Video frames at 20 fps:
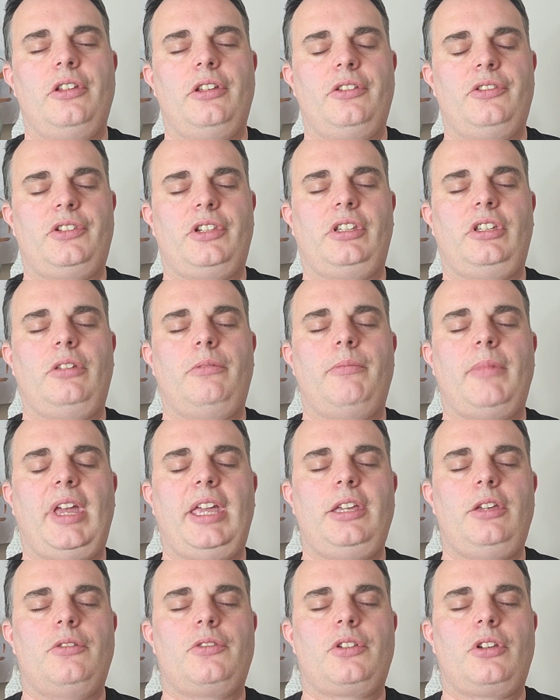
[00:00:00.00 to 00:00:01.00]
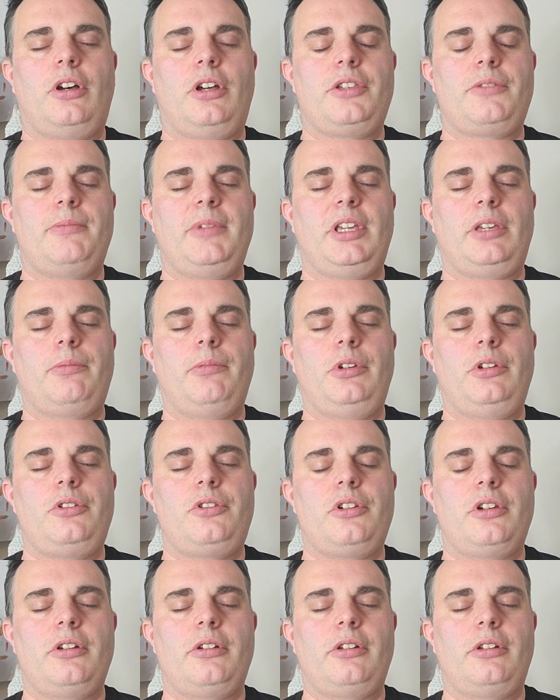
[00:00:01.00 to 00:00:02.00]
So you may use Cosmic
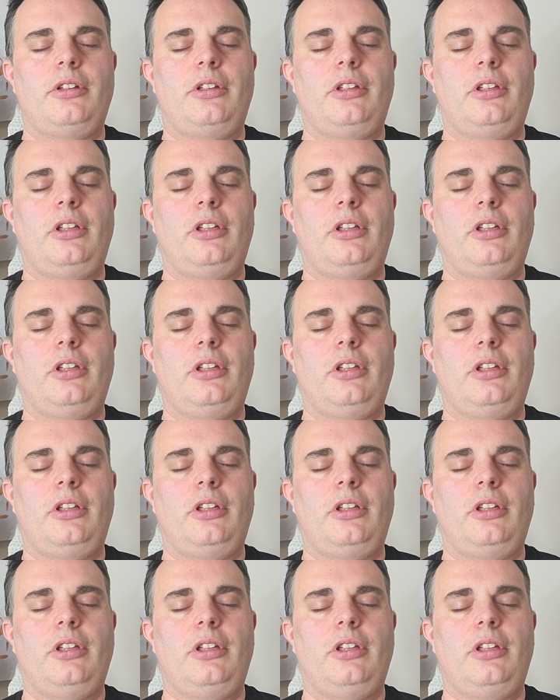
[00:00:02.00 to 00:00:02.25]
Mudra